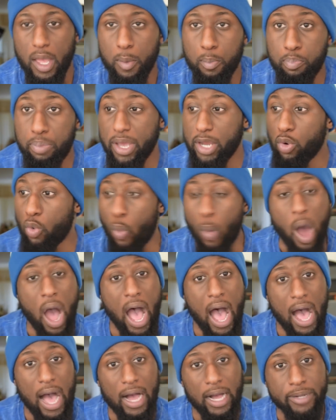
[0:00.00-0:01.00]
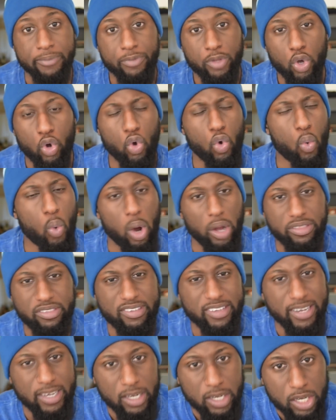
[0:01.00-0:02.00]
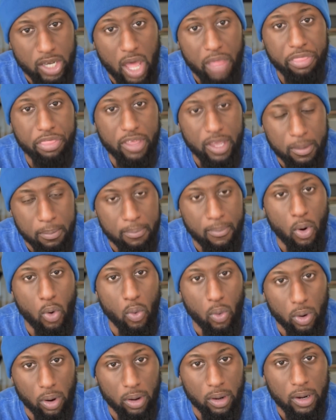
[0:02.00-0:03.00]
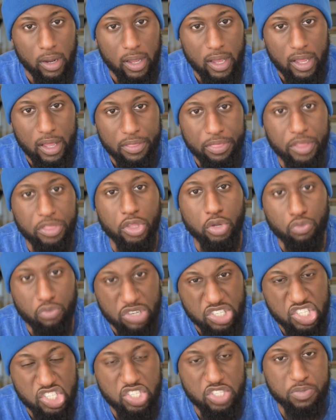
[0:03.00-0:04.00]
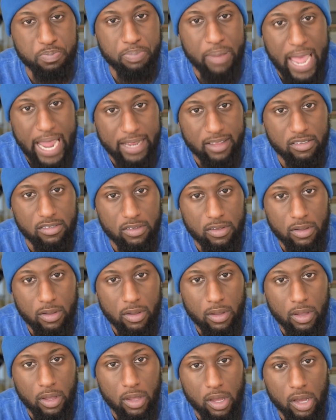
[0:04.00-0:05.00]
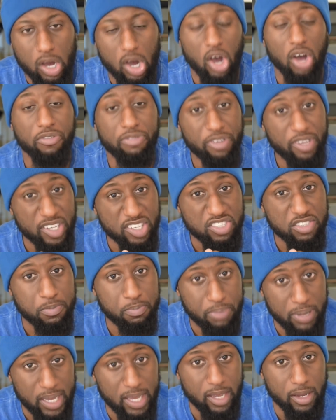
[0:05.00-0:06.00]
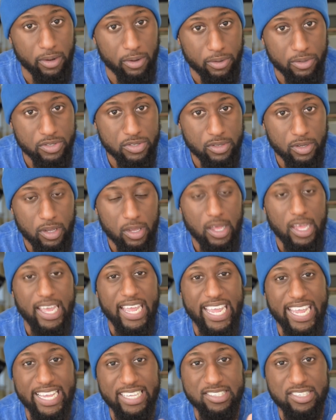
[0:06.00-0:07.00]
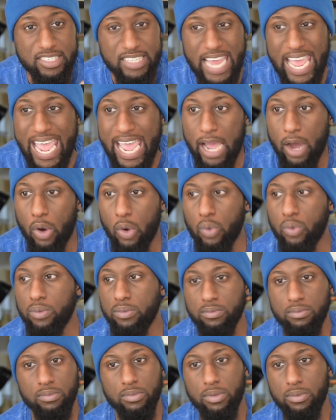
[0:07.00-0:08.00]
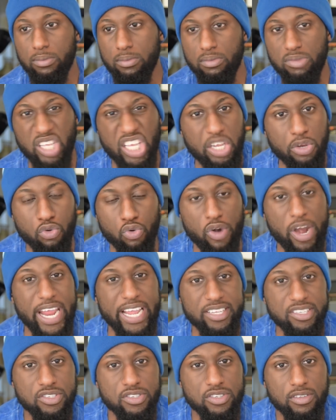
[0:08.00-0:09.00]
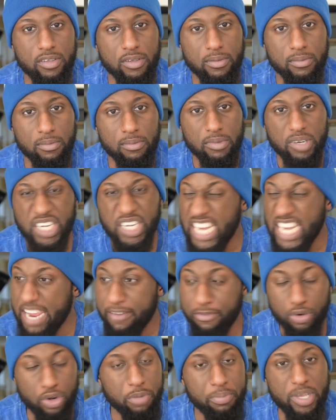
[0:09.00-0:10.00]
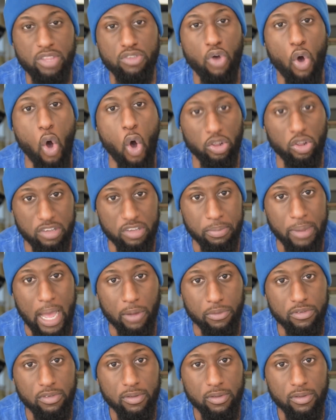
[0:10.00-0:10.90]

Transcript: Benoit, who wanted nothing more than the respect of his peers, is now erased, never to be talked about,